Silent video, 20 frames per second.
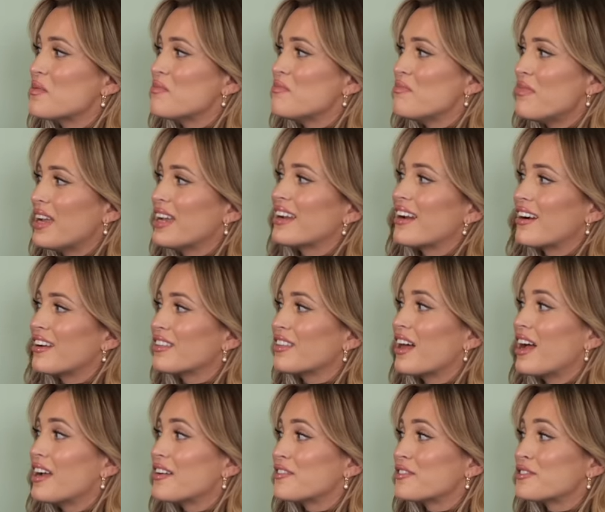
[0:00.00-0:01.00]
made our
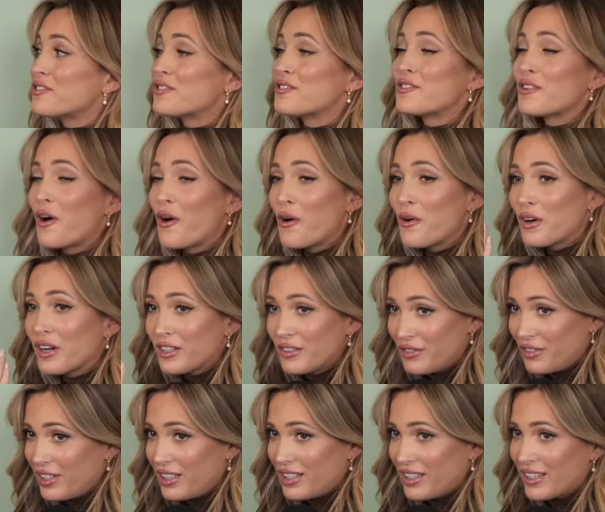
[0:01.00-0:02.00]
life so
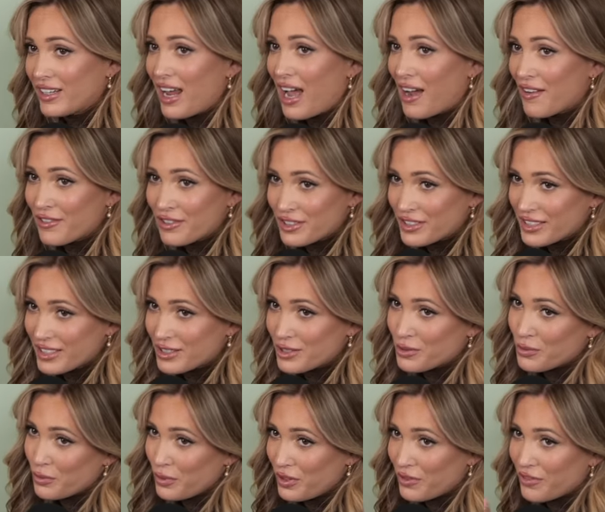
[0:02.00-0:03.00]
convenient ever
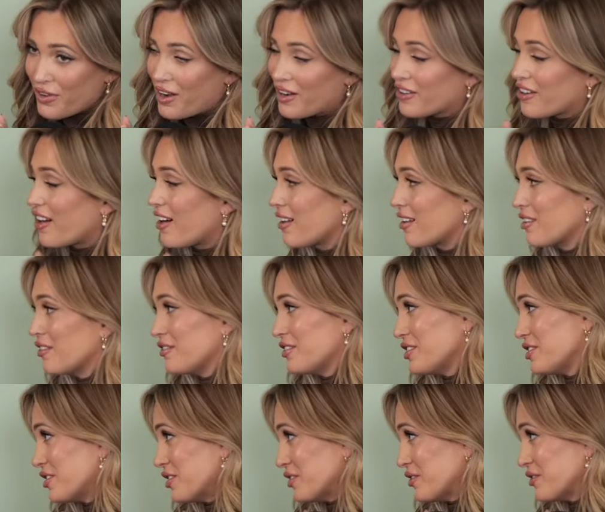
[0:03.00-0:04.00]
since we found Olive
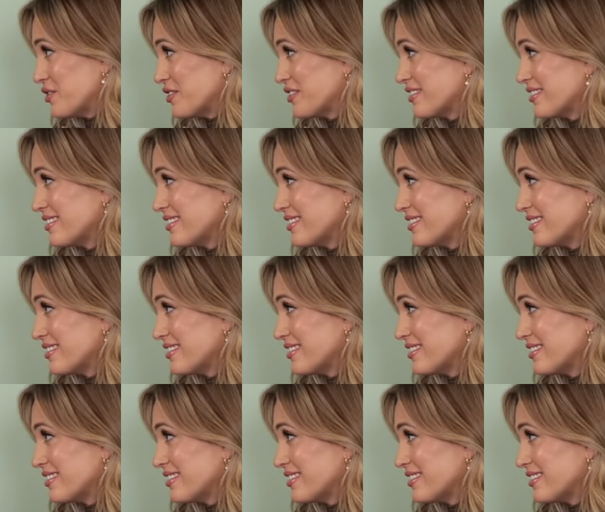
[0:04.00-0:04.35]
and June.